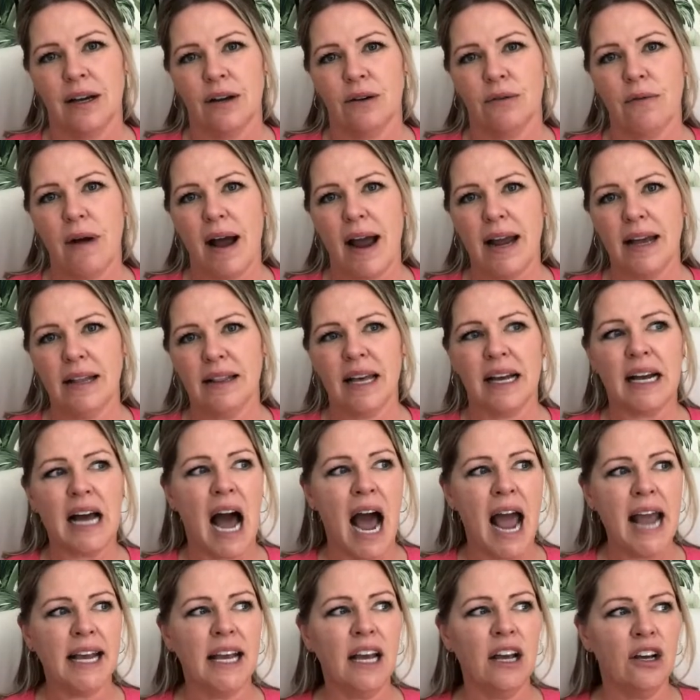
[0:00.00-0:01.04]
right? Like,
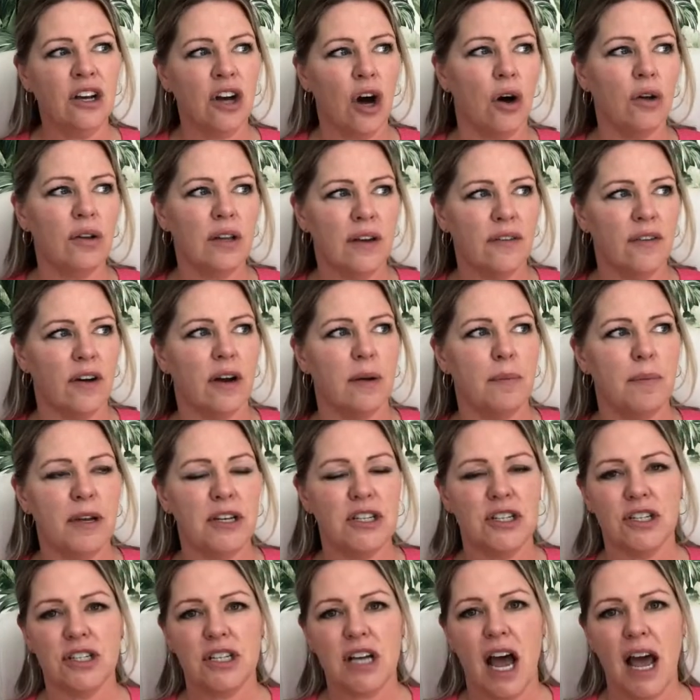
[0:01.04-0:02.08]
I can go live on a beach
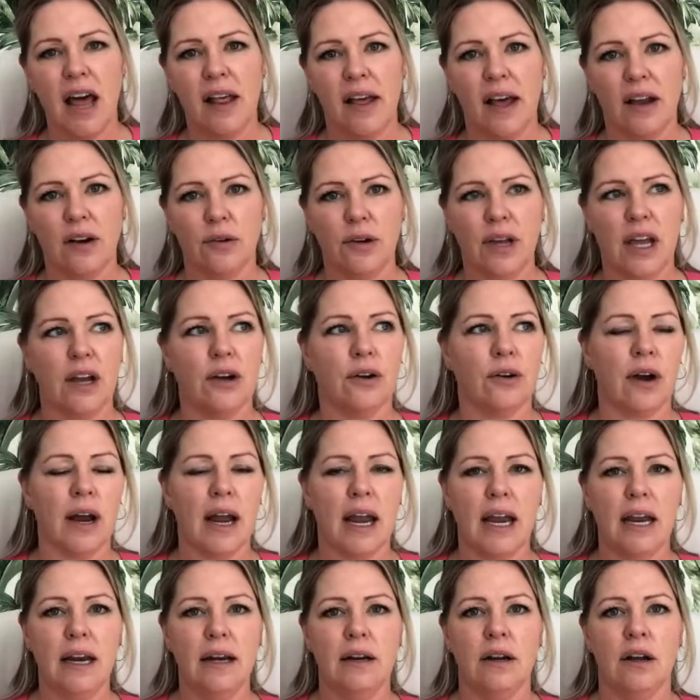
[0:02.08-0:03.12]
in Thailand. Okay,
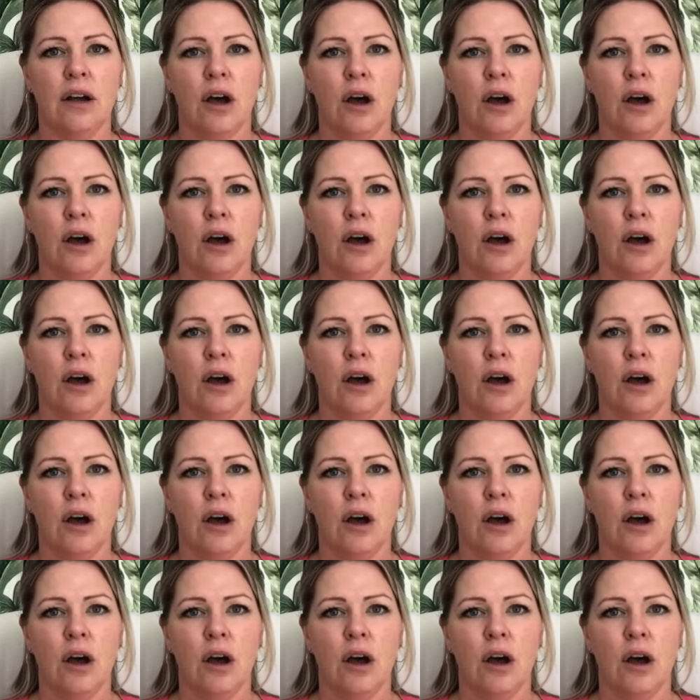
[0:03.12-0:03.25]
great.